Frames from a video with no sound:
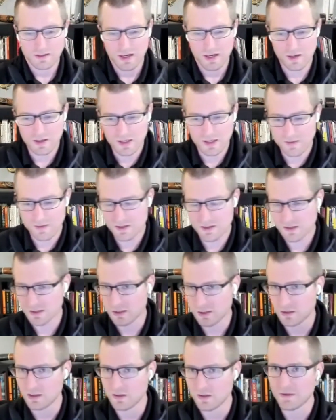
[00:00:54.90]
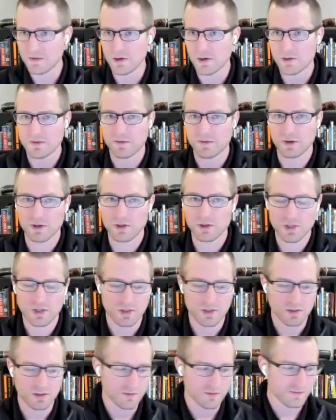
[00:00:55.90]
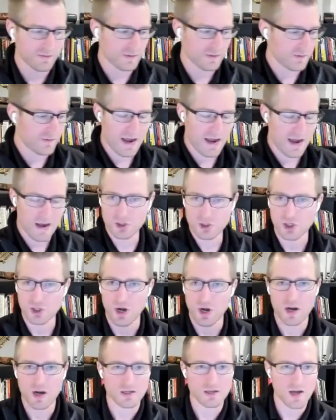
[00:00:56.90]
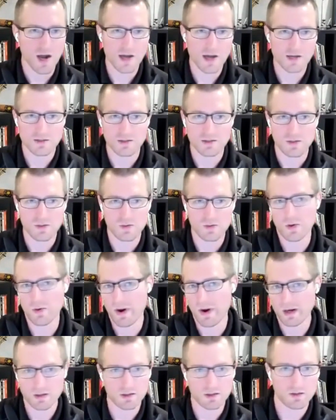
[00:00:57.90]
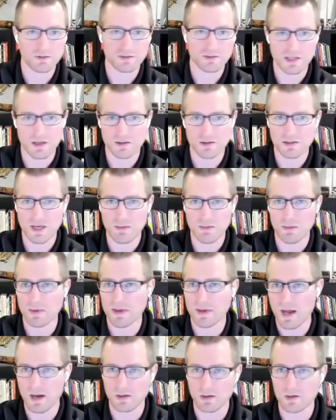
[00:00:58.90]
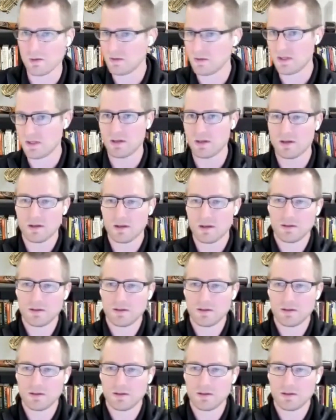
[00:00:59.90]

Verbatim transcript: kind of give us the Cliff Notes version of, of how Shawn got to director of sales enablement at Acoustic.